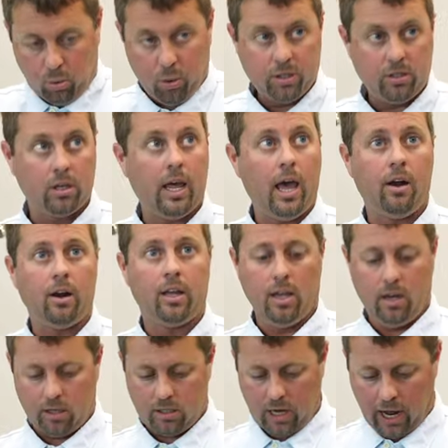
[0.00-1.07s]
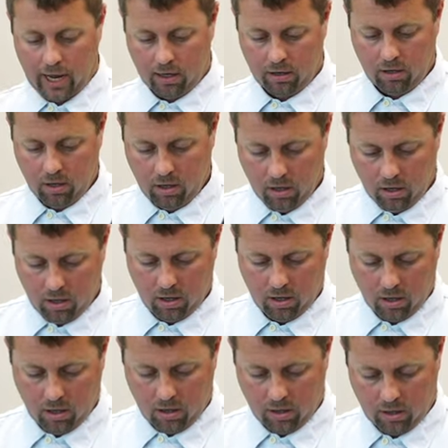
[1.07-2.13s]
twist it down and get it tight.
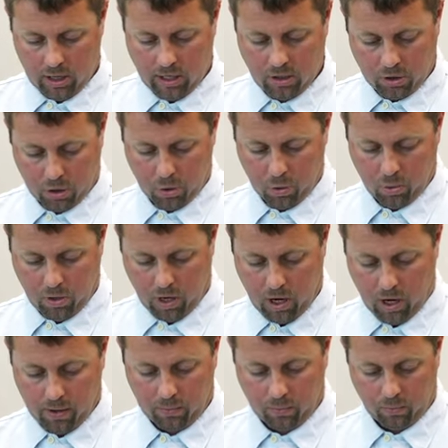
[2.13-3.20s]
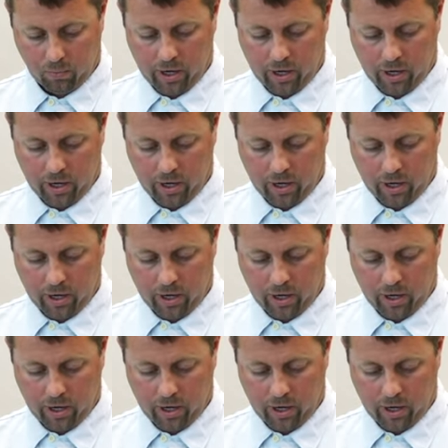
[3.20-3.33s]
These two uh,